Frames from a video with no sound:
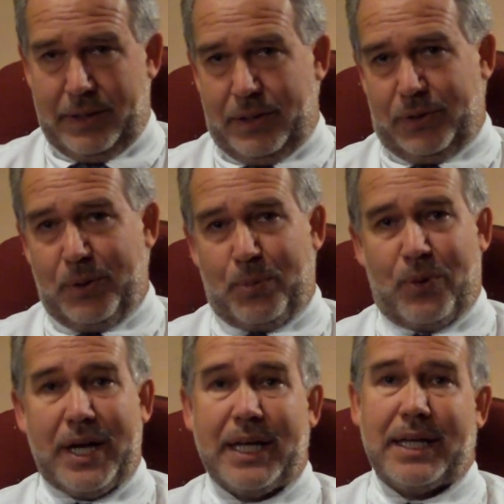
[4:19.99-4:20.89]
your
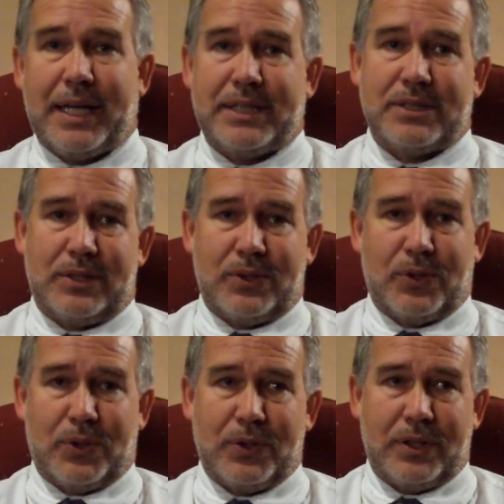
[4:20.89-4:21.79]
brain has
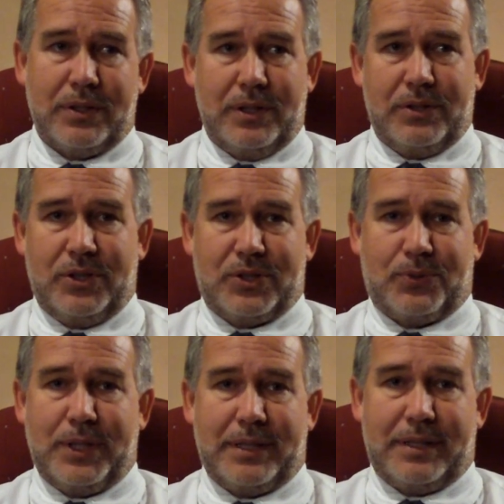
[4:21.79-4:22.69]
learned to
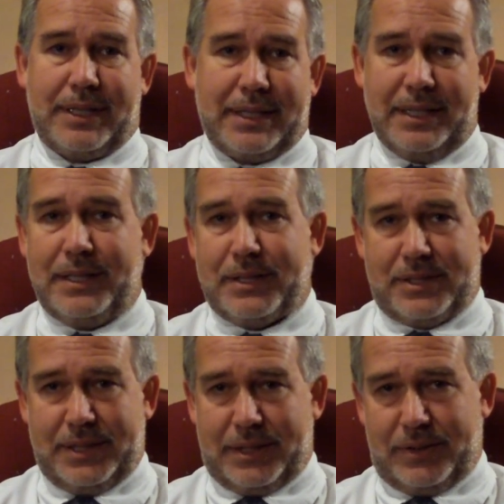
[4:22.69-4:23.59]
treat the tinnitus
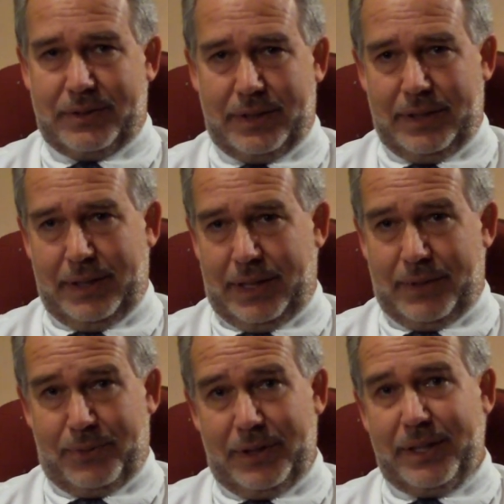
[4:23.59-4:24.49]
signal in
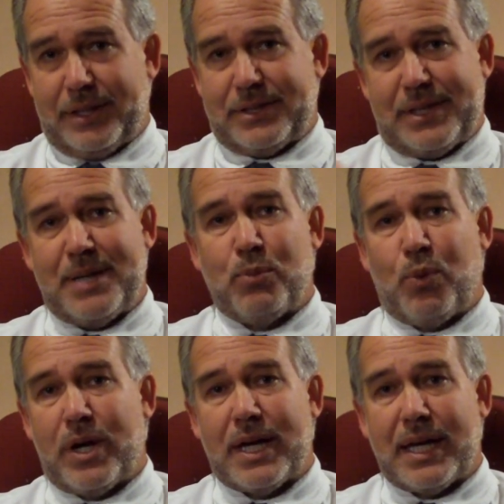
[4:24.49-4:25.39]
really the same
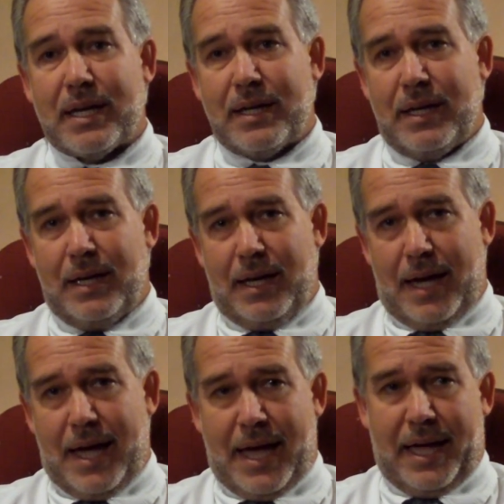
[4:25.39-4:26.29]
way
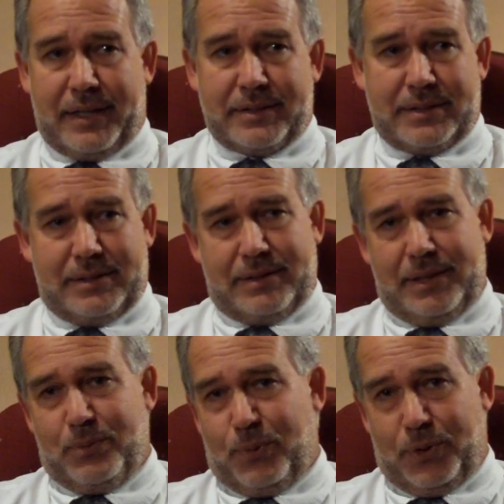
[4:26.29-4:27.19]
as
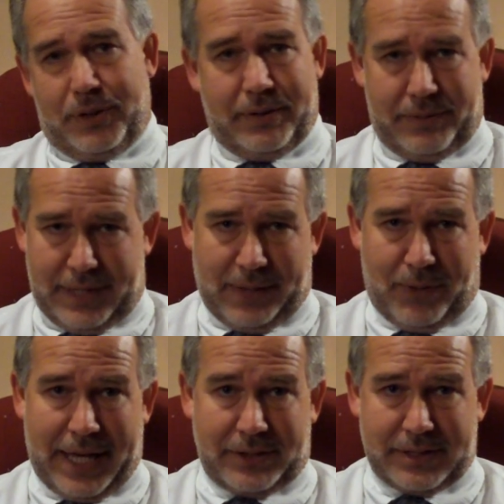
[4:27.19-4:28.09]
it would that
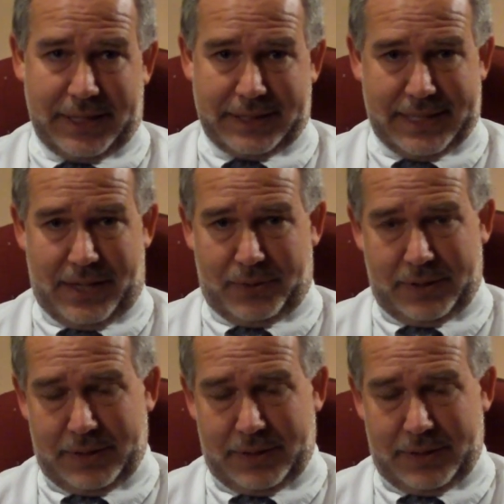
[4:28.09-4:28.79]
rattlesnake sound.